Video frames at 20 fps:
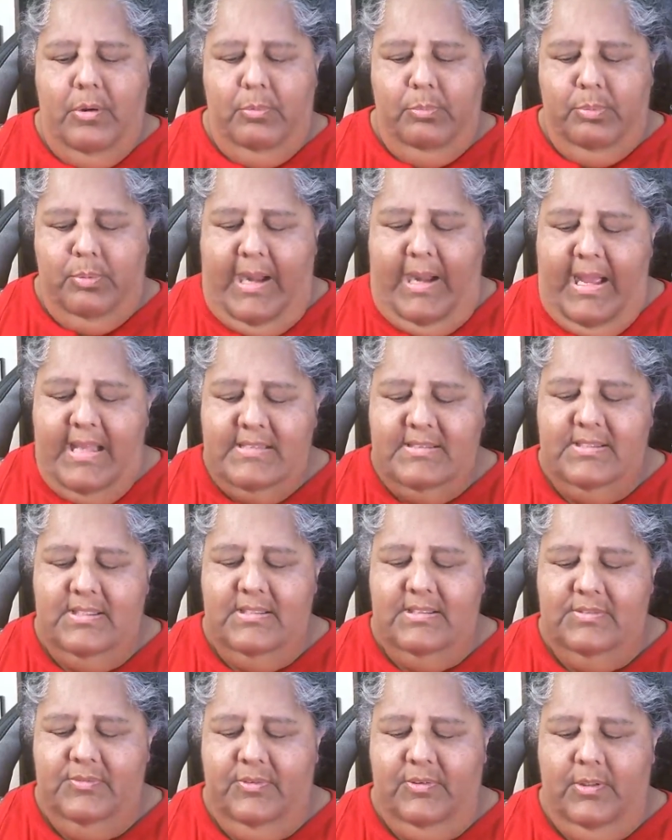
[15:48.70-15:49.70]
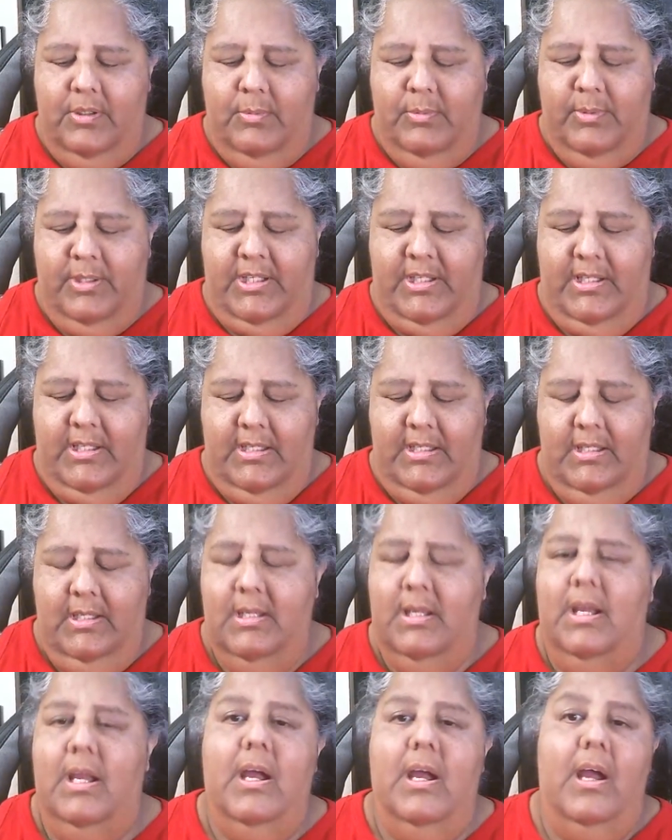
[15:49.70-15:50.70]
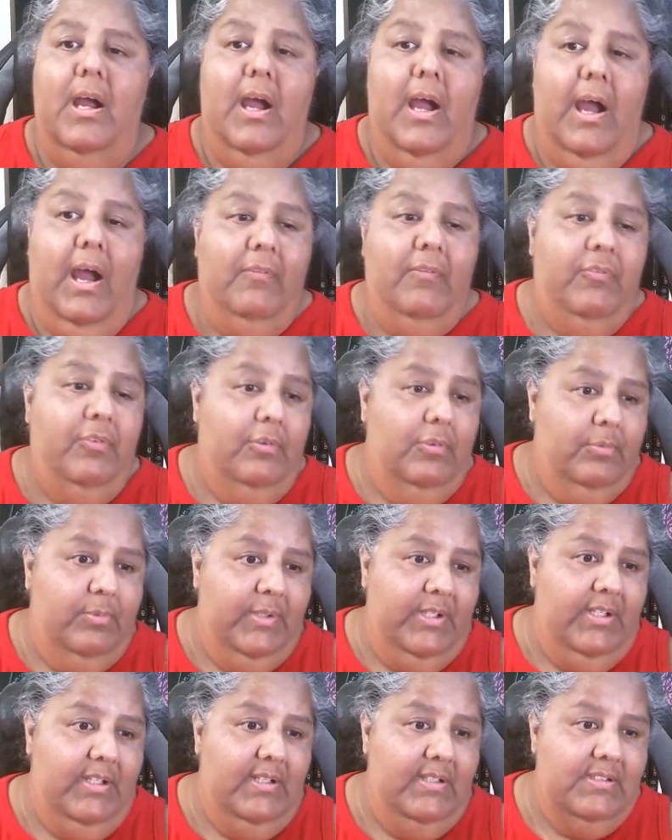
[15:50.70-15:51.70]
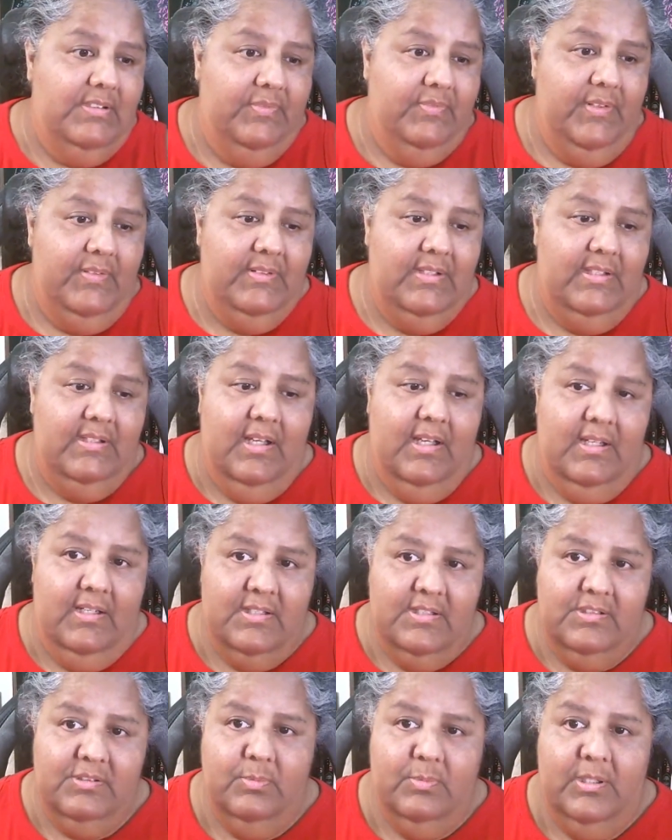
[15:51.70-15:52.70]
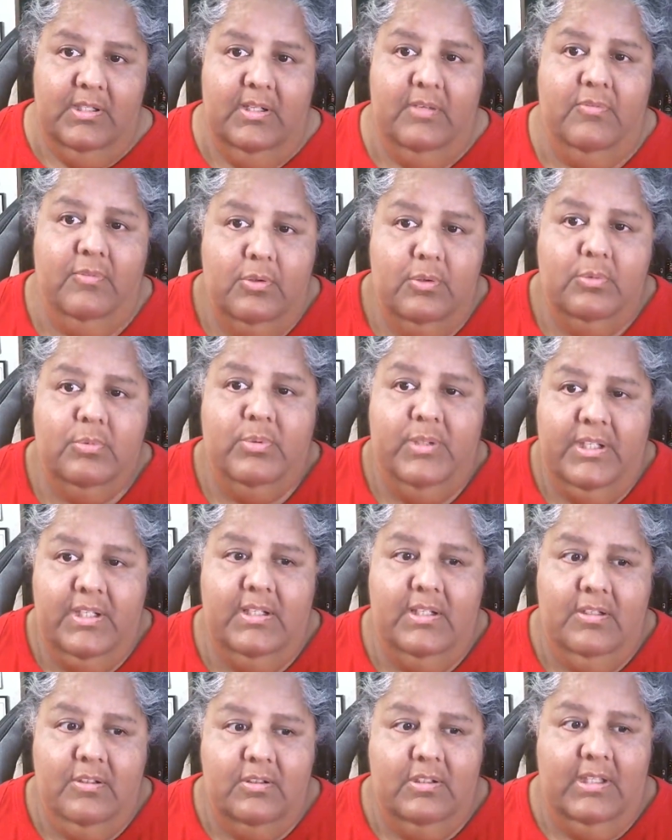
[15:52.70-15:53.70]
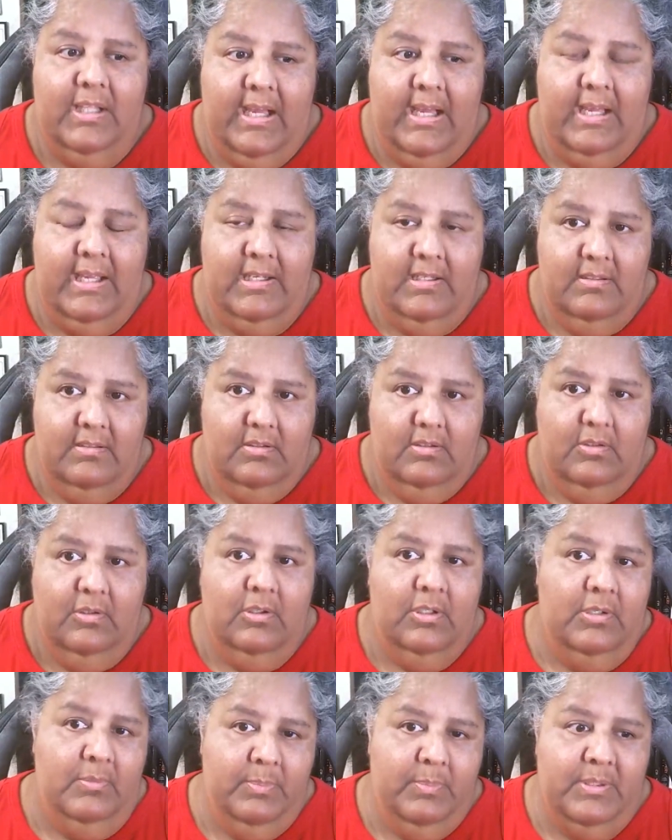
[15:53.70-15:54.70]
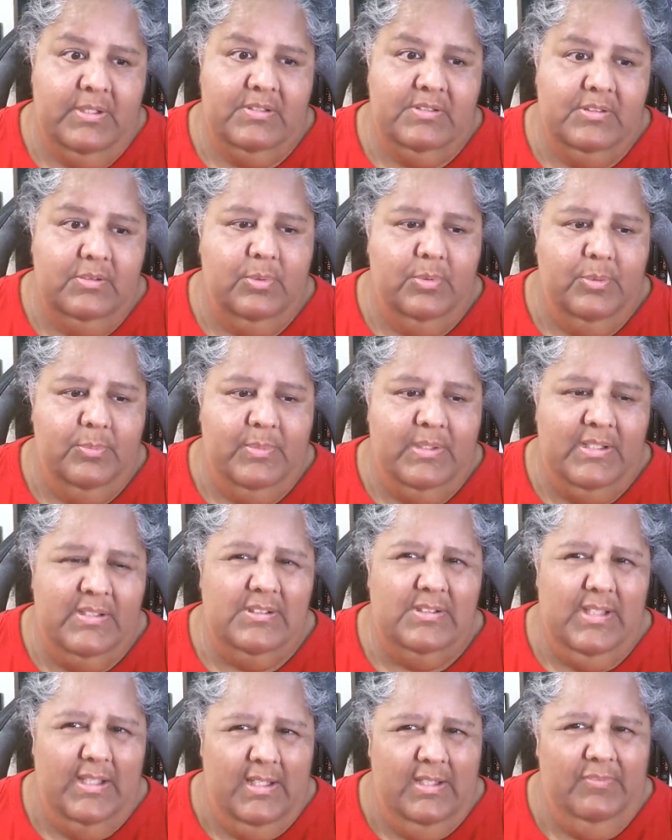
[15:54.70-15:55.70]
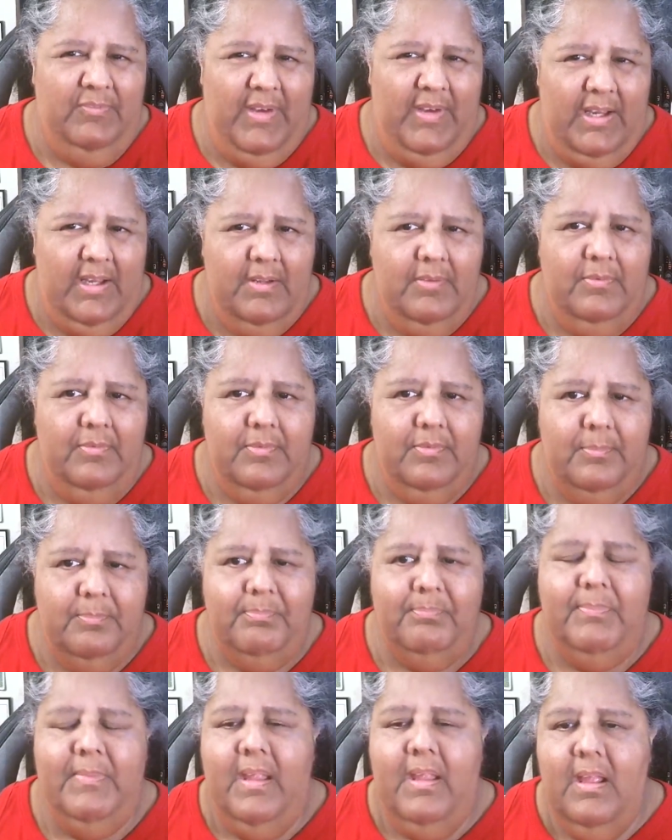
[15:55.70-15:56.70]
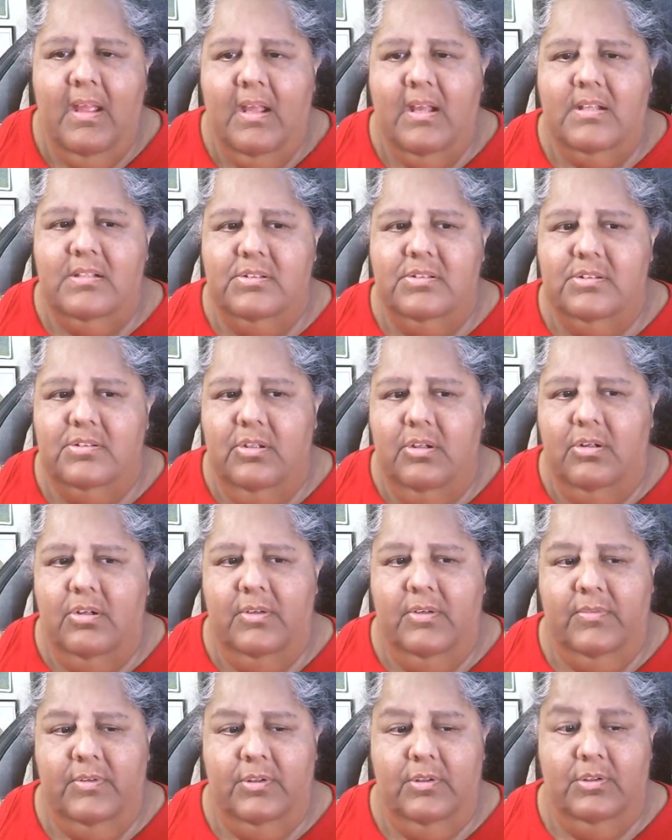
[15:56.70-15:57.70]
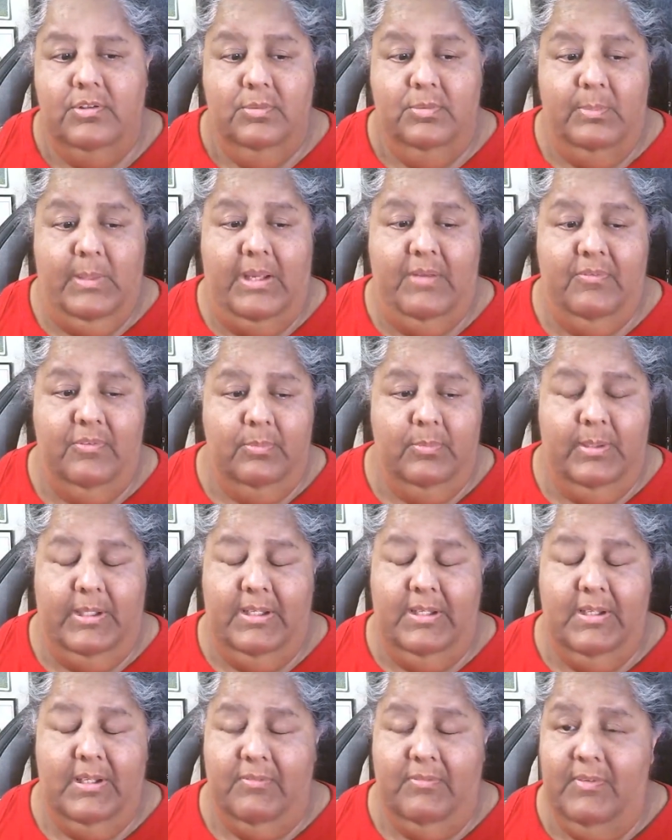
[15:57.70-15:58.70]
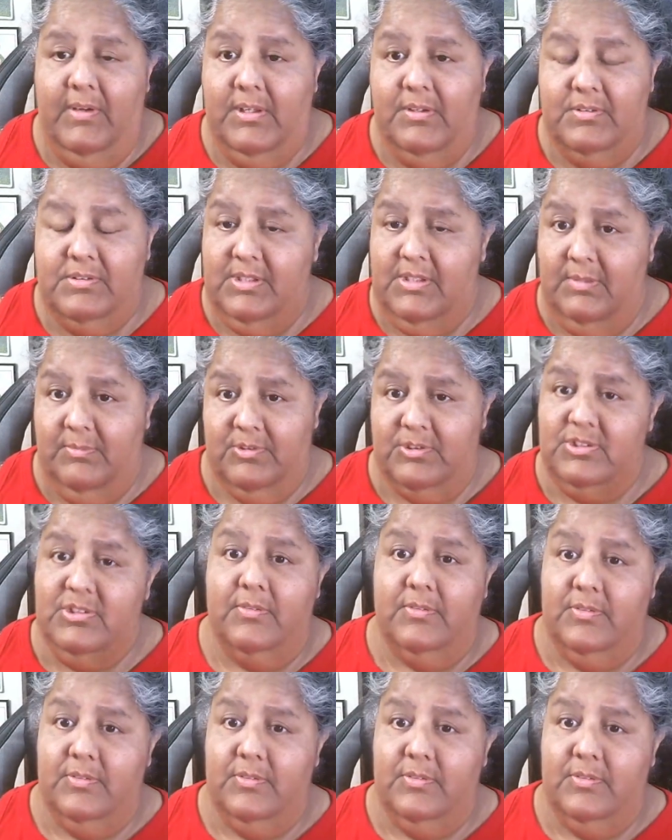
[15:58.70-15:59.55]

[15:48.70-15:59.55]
prices for a reading. A full reading is $50 when a full reading online or in person with me is $85. So if you go to Mindful Baking Cafe, you save yourself